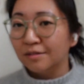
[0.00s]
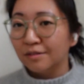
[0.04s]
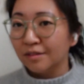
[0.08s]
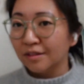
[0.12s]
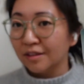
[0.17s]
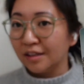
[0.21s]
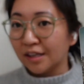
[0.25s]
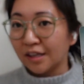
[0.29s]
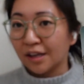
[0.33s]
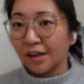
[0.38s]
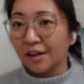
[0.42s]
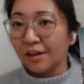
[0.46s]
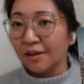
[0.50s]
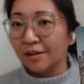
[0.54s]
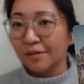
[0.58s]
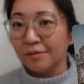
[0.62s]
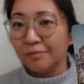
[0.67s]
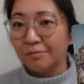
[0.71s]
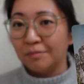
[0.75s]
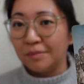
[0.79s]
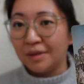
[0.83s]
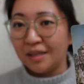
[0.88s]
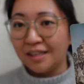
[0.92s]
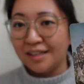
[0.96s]
like a
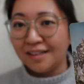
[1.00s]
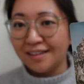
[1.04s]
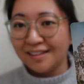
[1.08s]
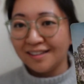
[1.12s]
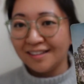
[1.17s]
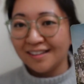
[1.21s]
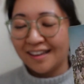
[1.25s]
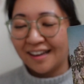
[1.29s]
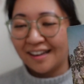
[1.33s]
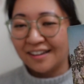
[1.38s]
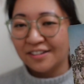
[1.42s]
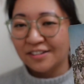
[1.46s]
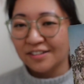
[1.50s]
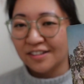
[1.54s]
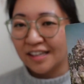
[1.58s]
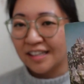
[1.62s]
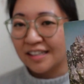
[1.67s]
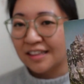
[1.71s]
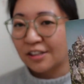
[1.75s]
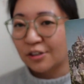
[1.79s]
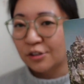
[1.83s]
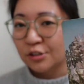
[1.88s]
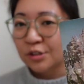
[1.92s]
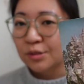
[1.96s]
me and it,
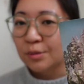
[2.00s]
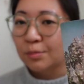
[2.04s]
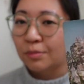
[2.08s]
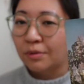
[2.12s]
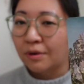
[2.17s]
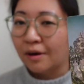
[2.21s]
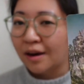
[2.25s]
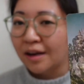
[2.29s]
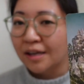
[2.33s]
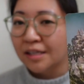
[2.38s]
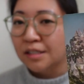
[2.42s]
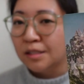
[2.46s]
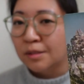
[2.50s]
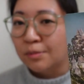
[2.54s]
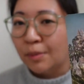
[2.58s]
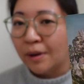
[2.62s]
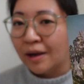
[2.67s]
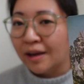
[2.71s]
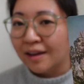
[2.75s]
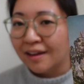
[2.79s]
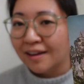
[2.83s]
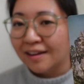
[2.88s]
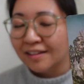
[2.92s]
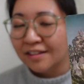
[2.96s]
like they're surprised
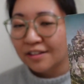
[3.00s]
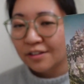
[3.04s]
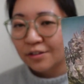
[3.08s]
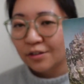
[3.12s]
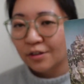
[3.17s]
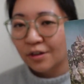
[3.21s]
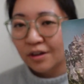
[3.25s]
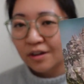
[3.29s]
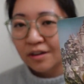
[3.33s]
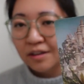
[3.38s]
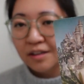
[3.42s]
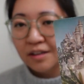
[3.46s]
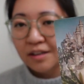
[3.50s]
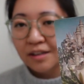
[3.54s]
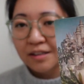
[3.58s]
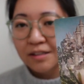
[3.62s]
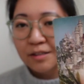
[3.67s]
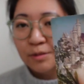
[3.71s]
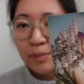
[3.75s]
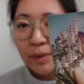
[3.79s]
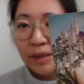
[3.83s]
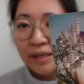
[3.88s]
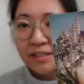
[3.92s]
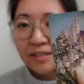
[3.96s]
by it. They're not
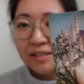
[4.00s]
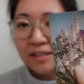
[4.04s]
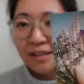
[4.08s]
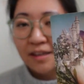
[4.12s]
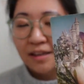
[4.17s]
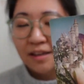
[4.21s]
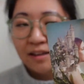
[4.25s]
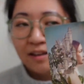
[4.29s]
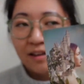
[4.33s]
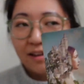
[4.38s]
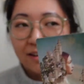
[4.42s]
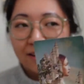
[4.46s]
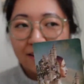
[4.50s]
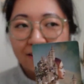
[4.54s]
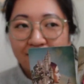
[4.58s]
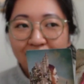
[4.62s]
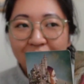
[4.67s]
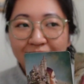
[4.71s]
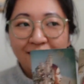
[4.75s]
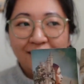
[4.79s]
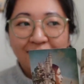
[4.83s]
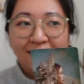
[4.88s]
expecting it and